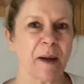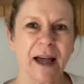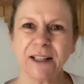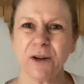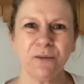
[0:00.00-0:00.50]
but
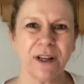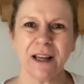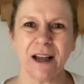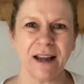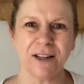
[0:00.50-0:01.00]
I don't
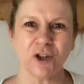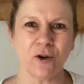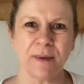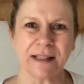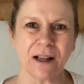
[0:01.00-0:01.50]
think I enjoy
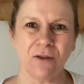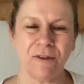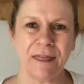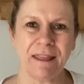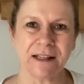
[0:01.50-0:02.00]
myself
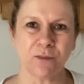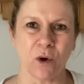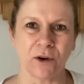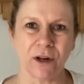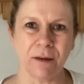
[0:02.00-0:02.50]
in this
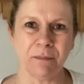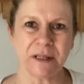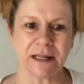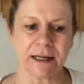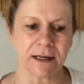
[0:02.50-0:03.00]
one in
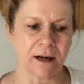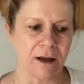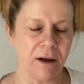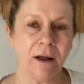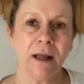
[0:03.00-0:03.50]
particular.
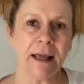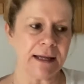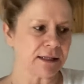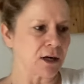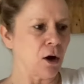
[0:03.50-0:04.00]

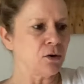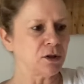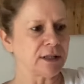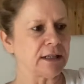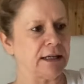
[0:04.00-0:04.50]
It's long
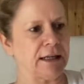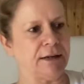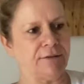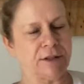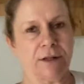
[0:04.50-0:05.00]

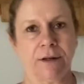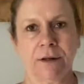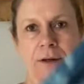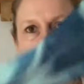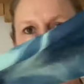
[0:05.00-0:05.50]
sleeved,
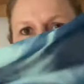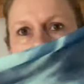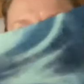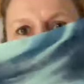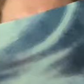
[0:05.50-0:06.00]

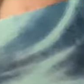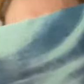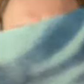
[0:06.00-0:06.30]
and